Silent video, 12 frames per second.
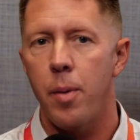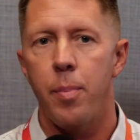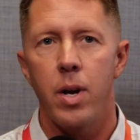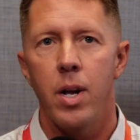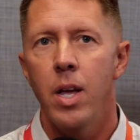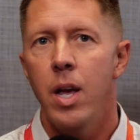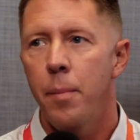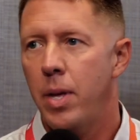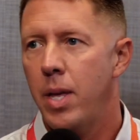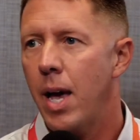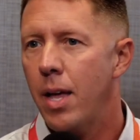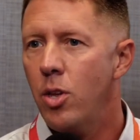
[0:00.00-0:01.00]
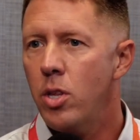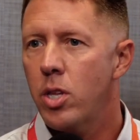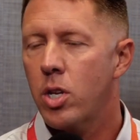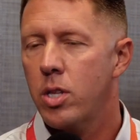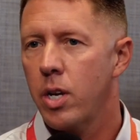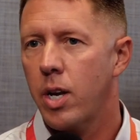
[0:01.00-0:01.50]
But but yeah, I thought the,
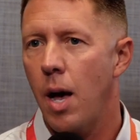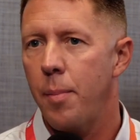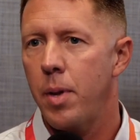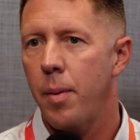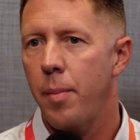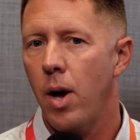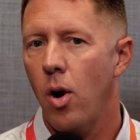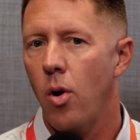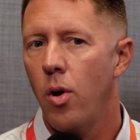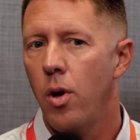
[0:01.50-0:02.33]
the comment about